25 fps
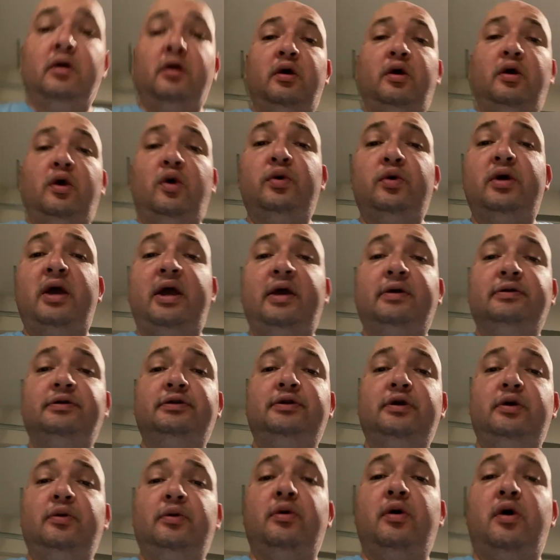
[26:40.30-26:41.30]
Okay,
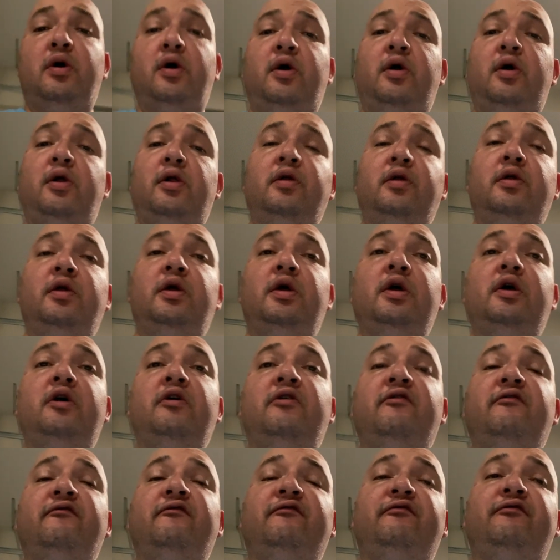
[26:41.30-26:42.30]
so all
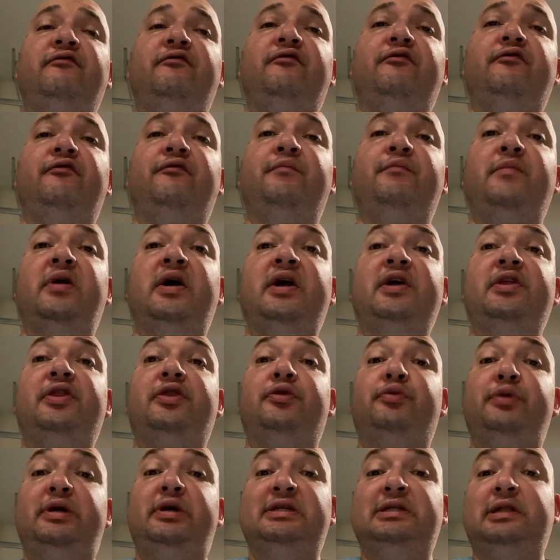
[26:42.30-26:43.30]
of my
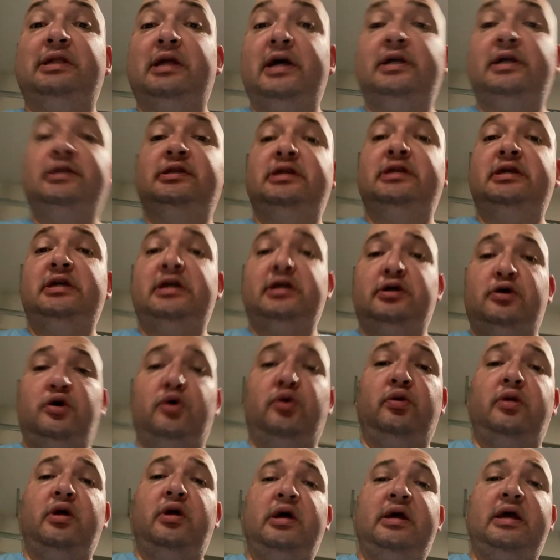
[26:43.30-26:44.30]
3 slides, the E.
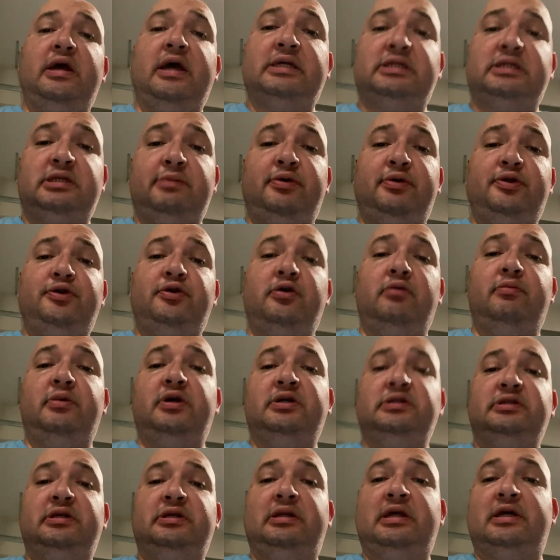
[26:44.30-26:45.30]
coli, S.
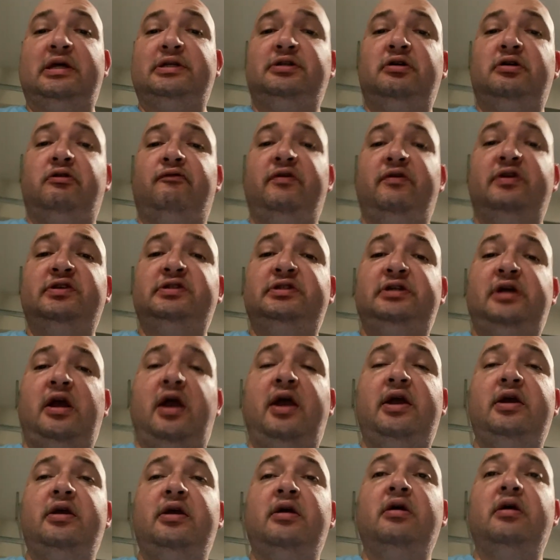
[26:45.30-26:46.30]
epidermis, and S.
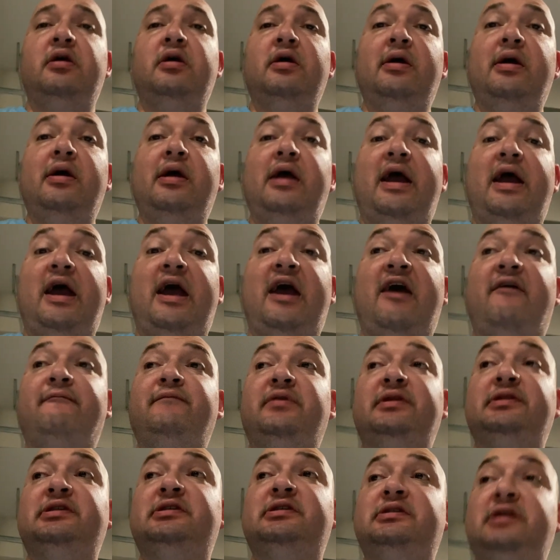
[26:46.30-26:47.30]
cerevisiae, have
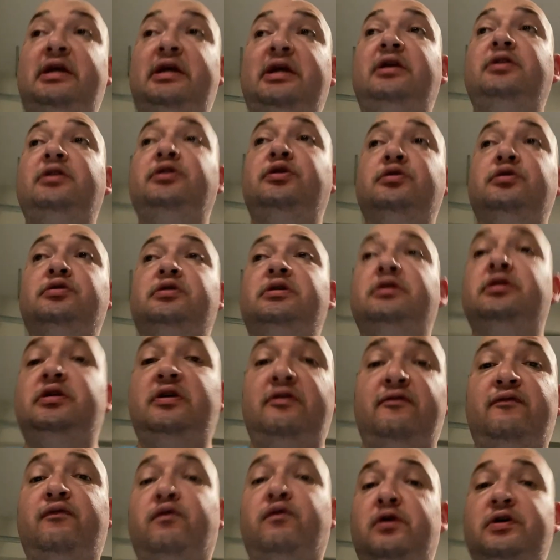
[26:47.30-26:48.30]
been stained using the
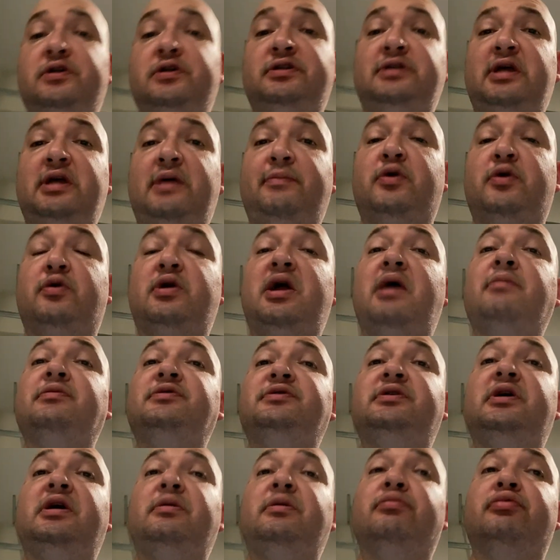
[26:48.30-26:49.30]
4-step gram
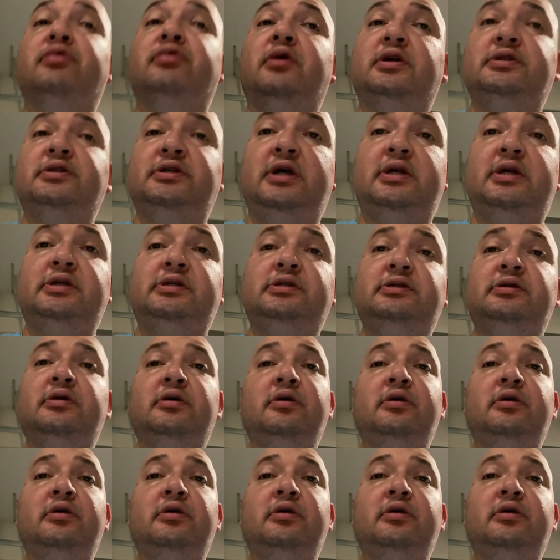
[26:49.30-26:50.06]
stain process.